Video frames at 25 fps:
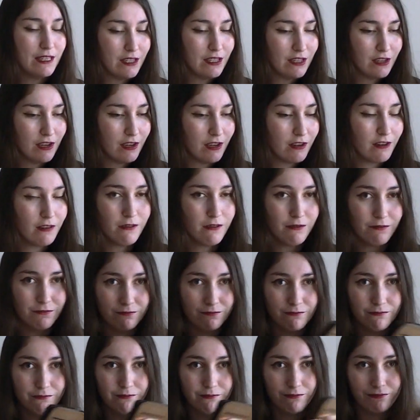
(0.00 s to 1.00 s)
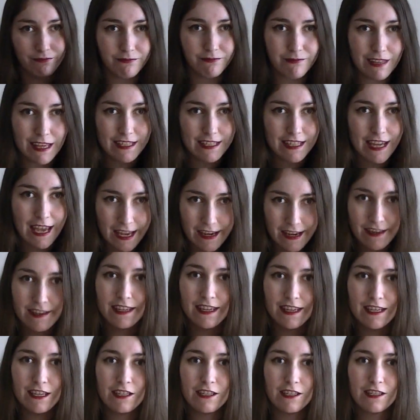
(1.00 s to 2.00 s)
you know, let's end
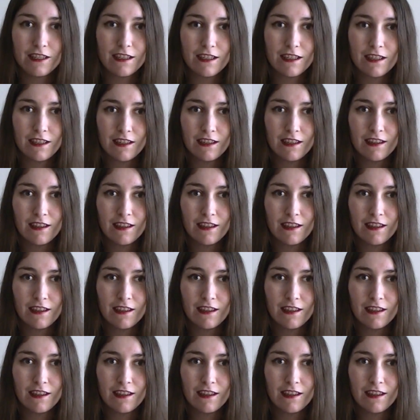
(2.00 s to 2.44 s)
this.